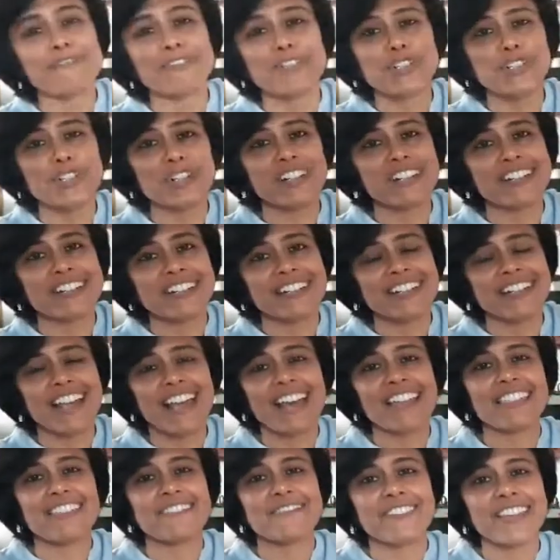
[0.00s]
for Children
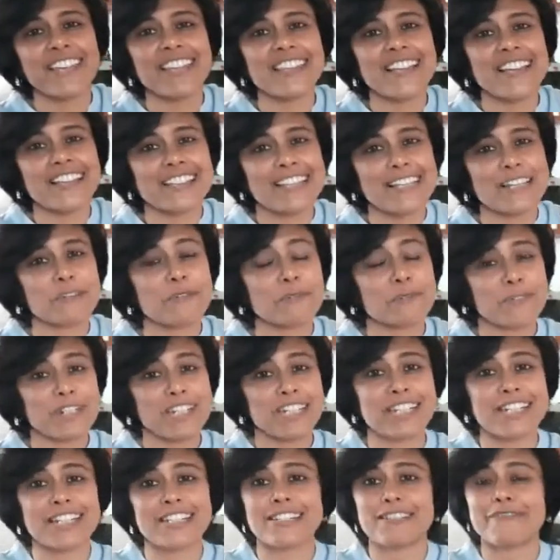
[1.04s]
and the Vedas and
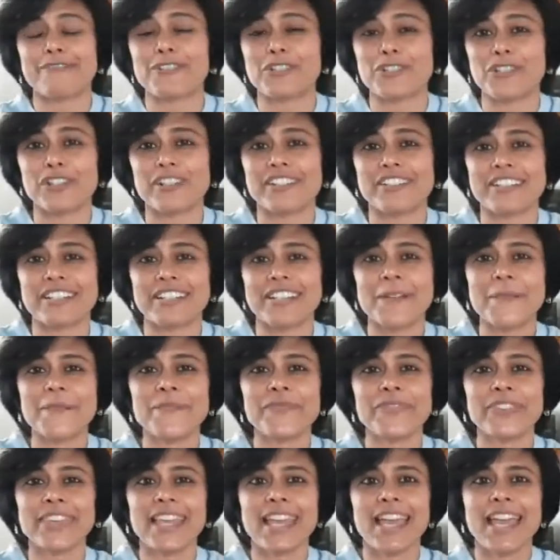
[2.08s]
Upanishads for Children.
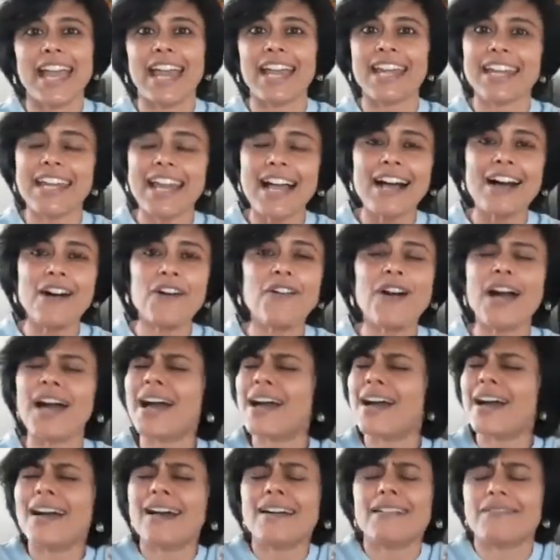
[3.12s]
And now,
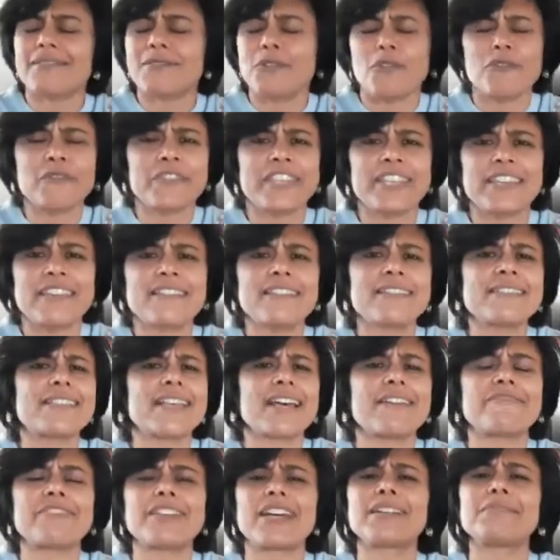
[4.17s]
over the years,
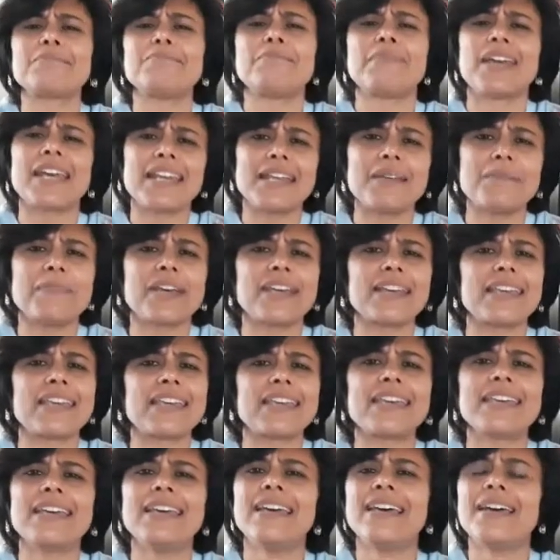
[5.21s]
I've done many,
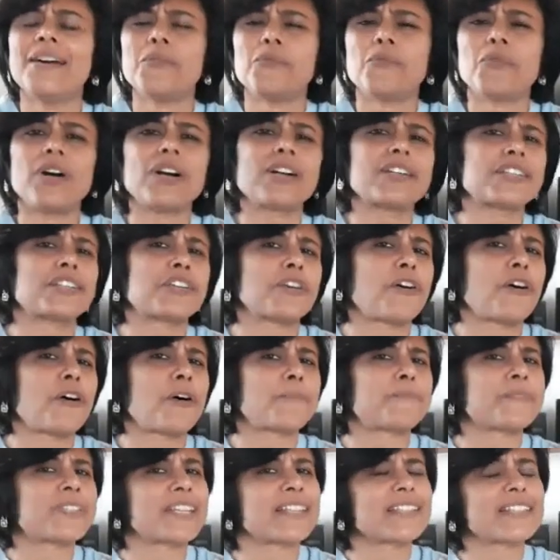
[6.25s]
many
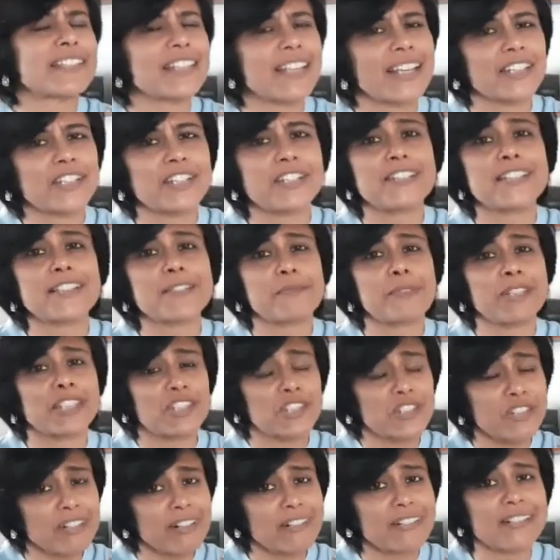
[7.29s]
workshops and sessions
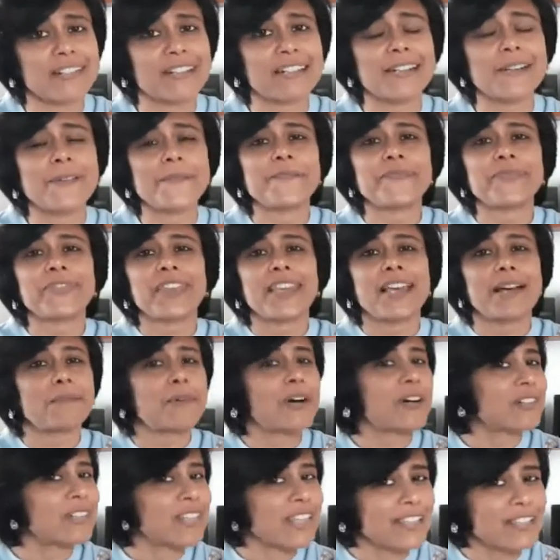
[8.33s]
with children
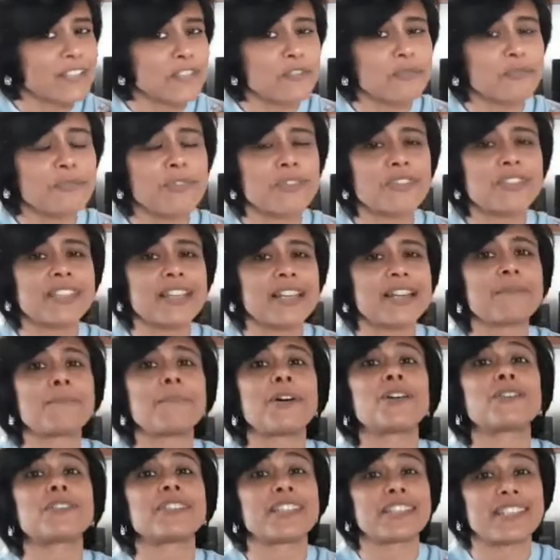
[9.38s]
about these two books and
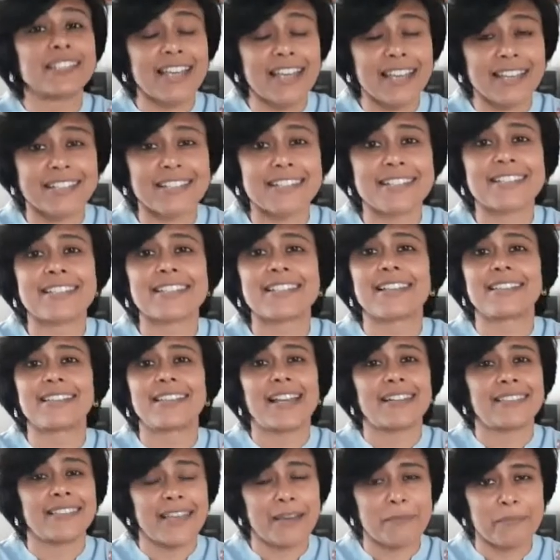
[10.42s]
about the texts
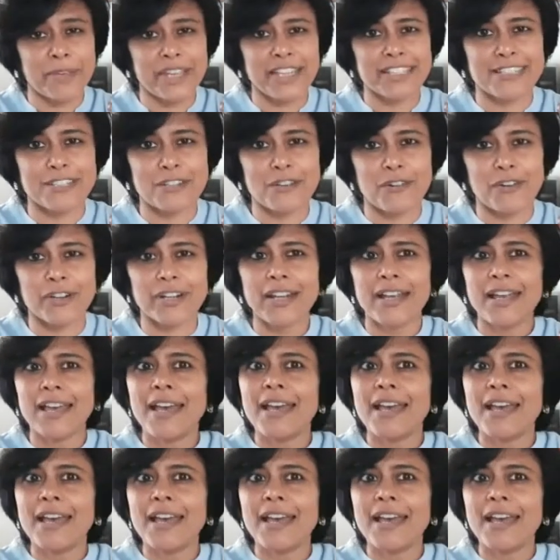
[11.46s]
that they are based on.